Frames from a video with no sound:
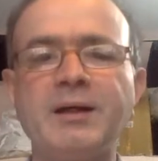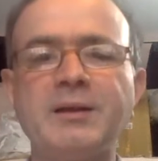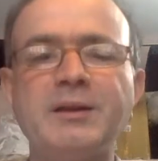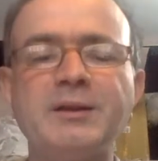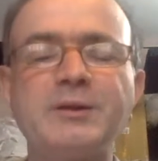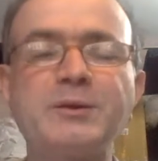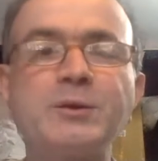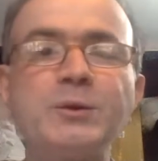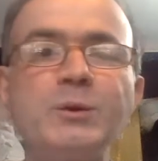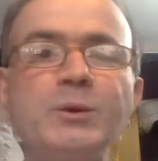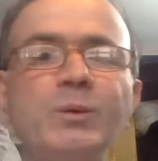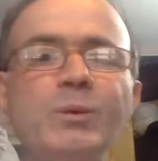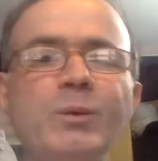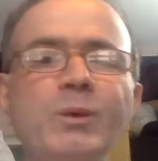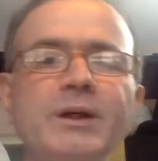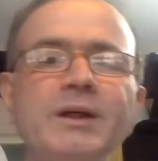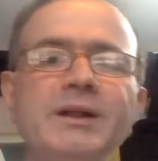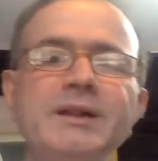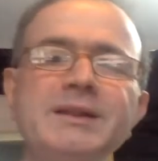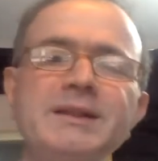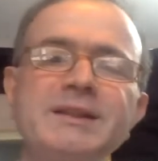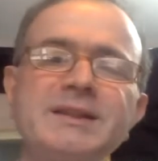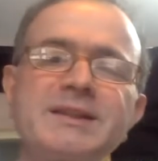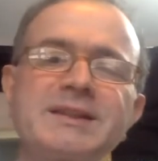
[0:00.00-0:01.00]
The two
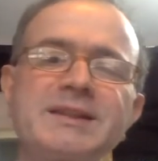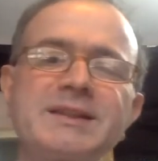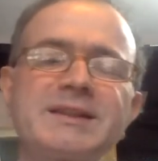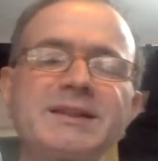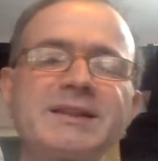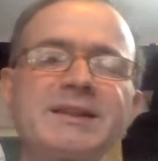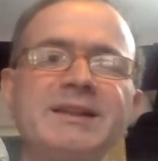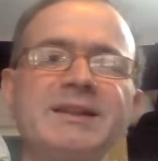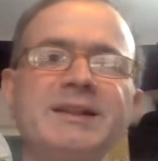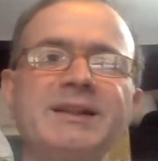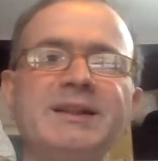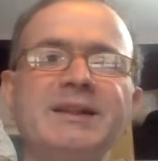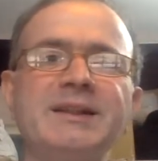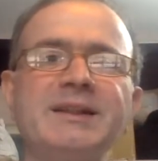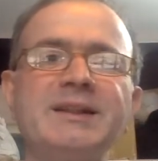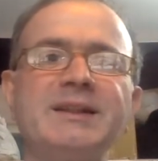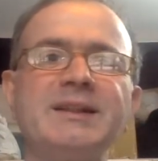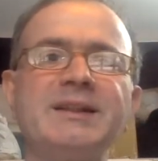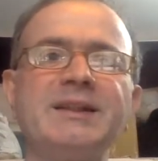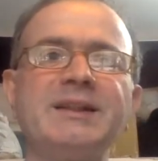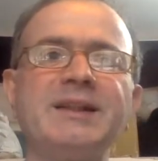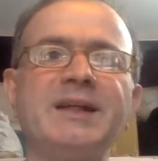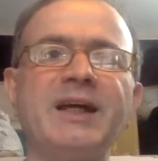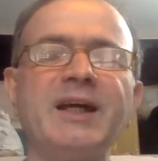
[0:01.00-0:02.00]
words
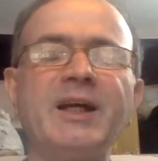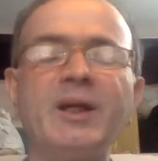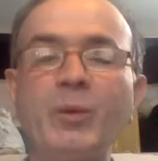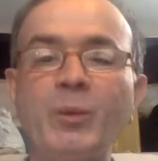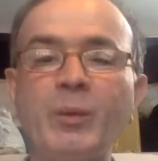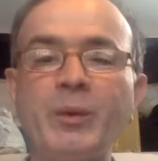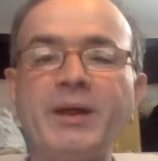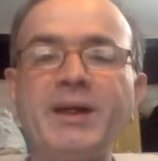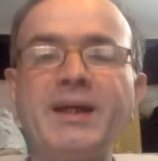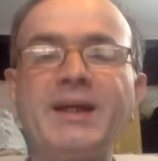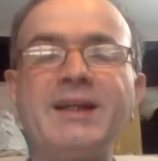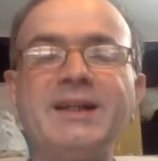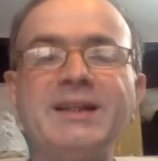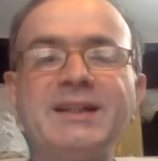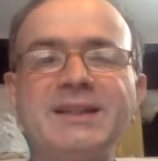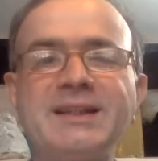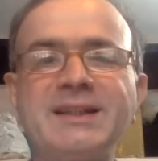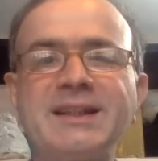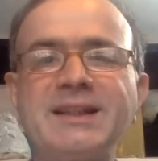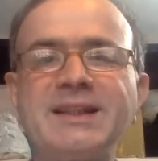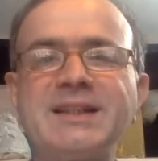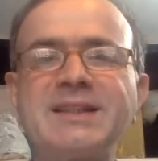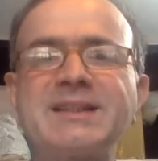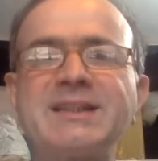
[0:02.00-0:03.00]
envy and
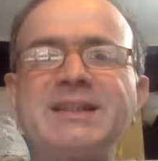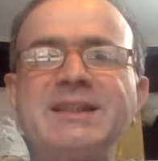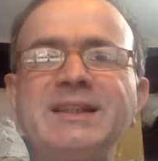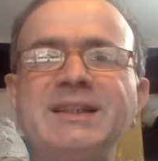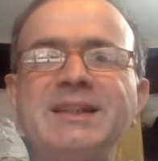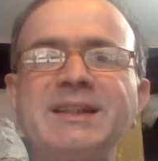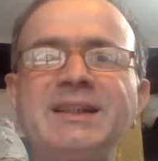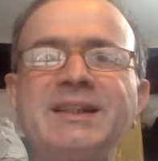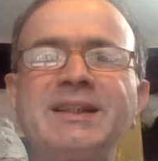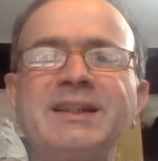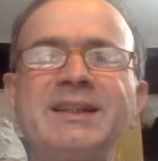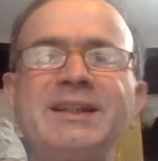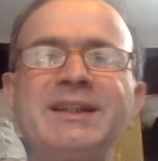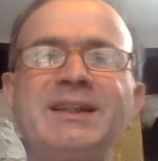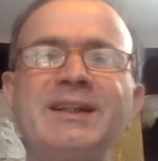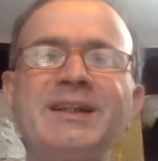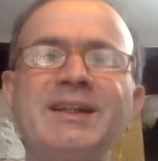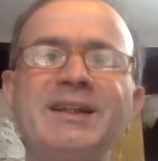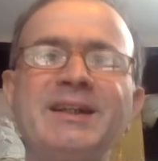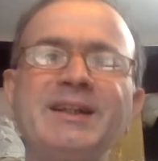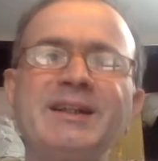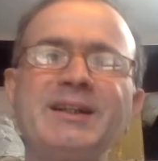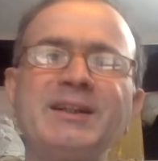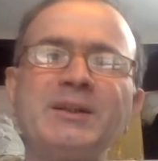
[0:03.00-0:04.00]
jealousy
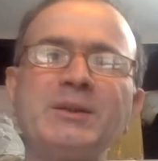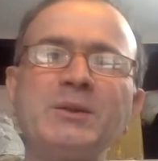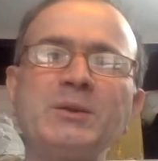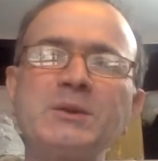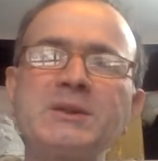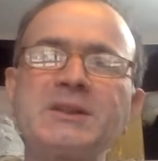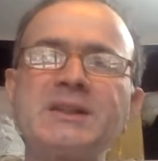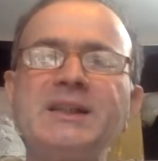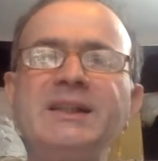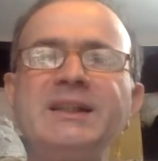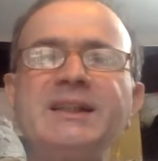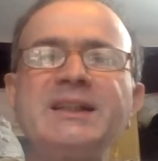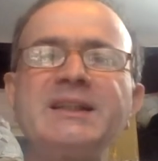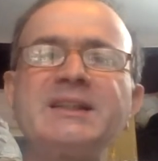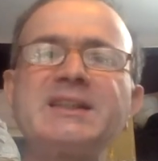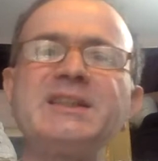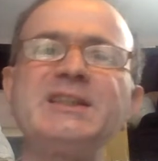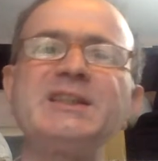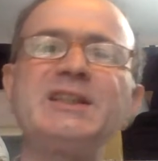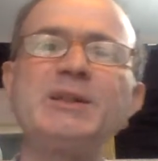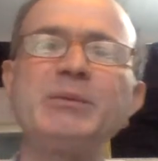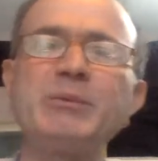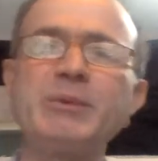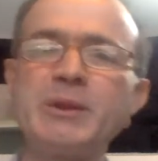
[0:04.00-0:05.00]
are used
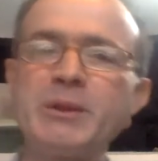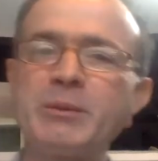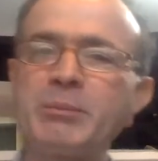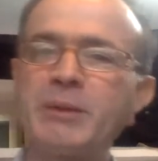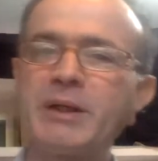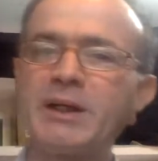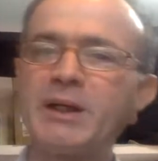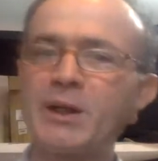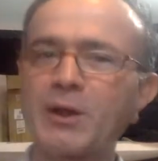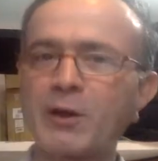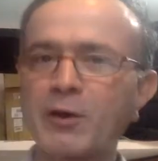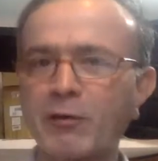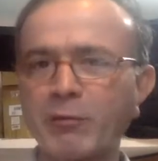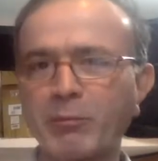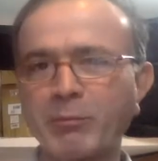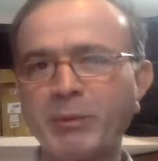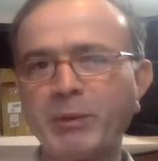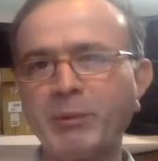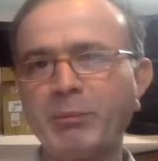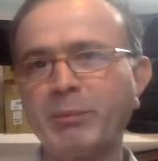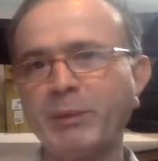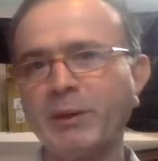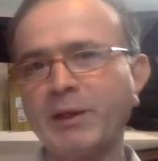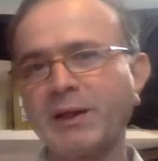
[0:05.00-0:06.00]
interchangeably by a lot of
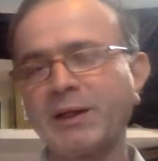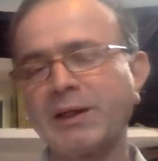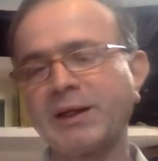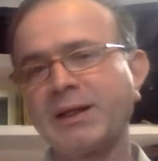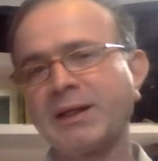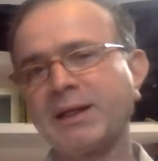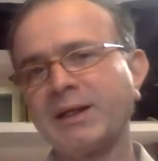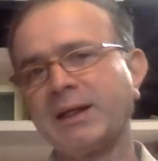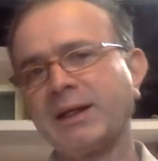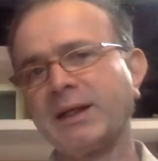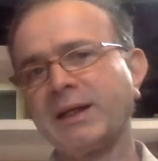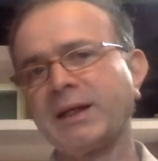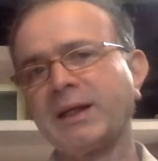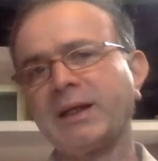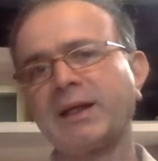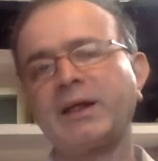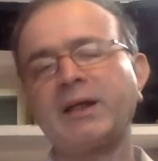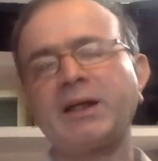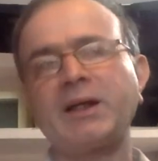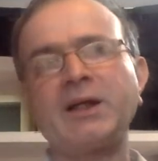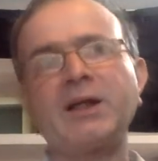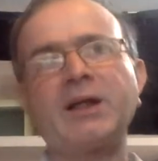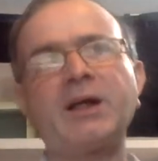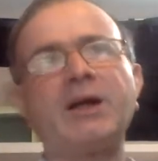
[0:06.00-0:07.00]
people.
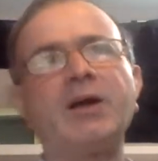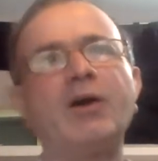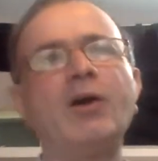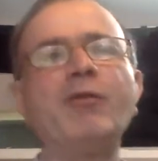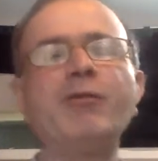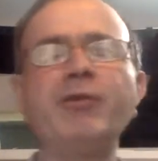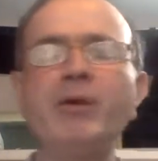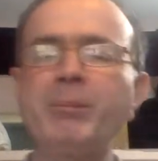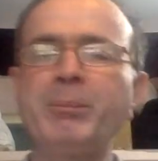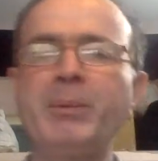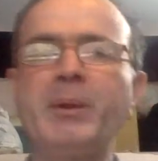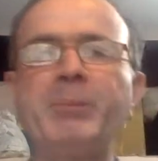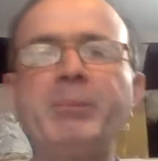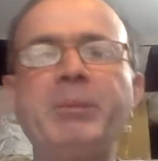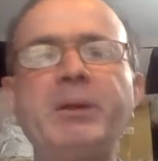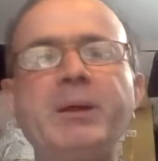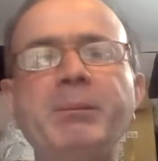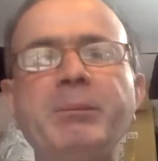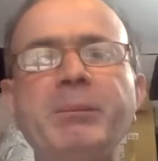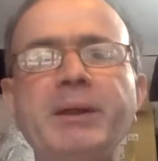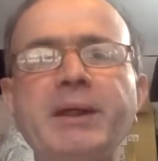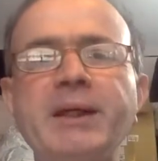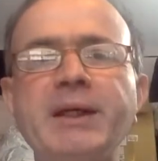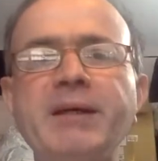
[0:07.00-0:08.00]
And often people
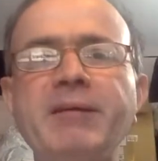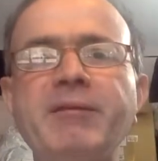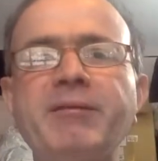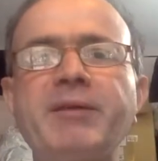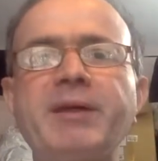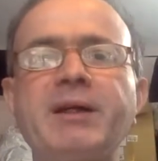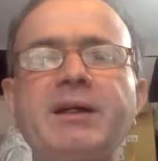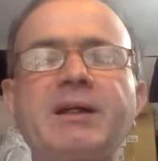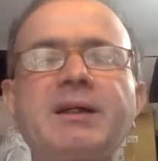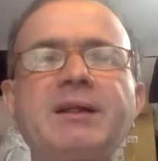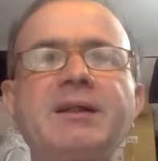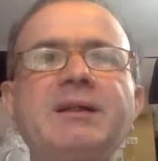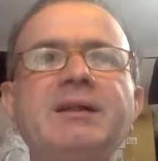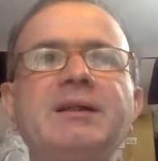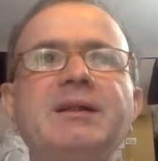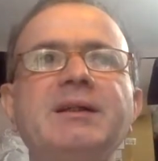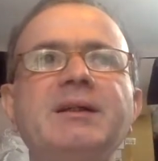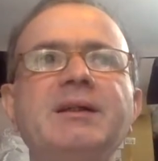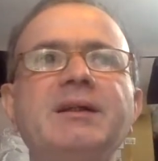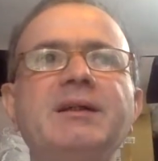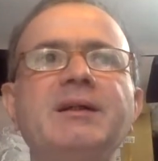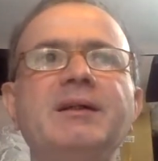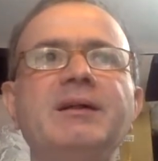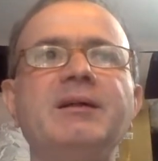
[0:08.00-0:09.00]
believe that
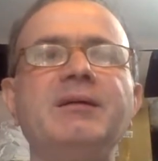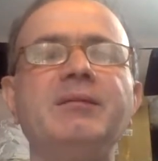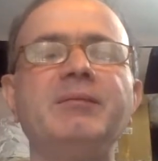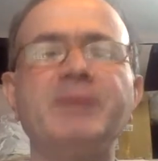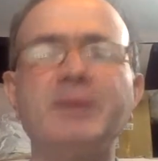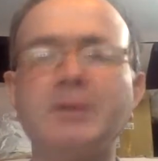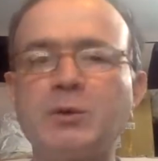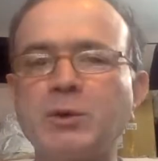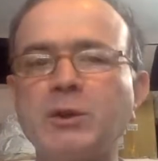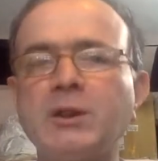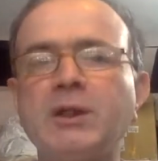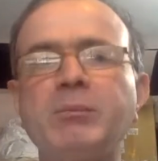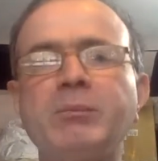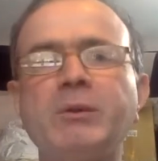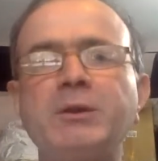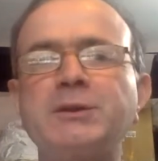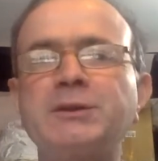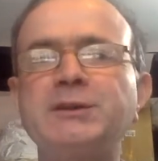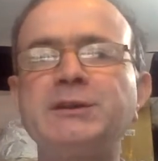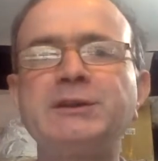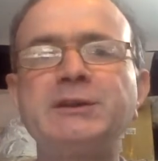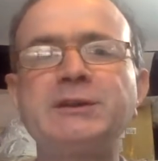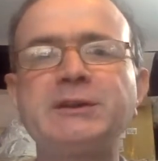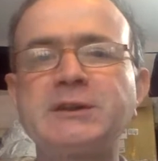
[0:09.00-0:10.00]
the two
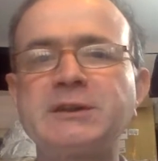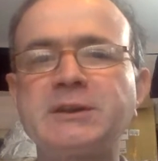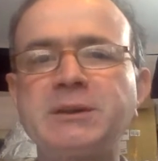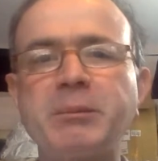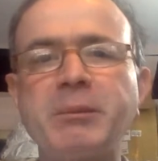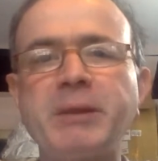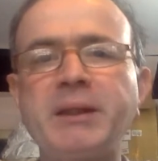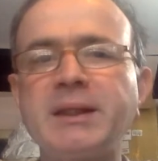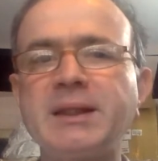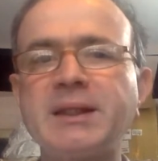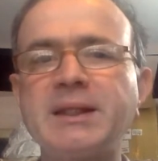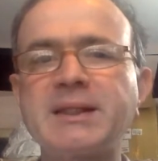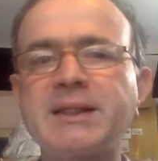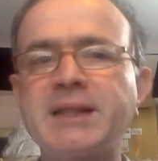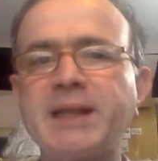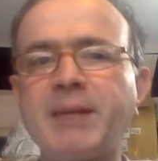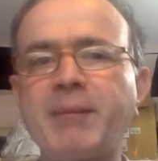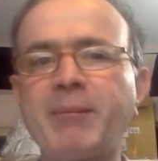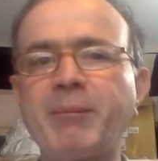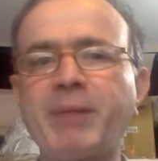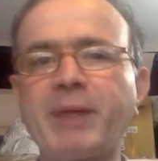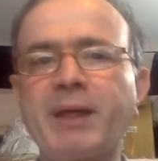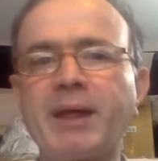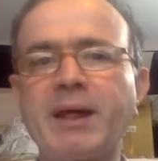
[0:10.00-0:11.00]
emotions mean the
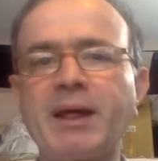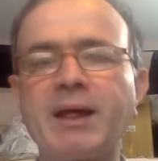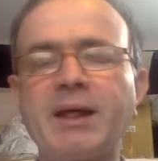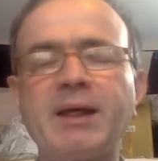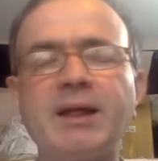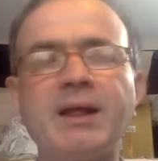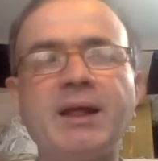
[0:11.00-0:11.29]
same thing.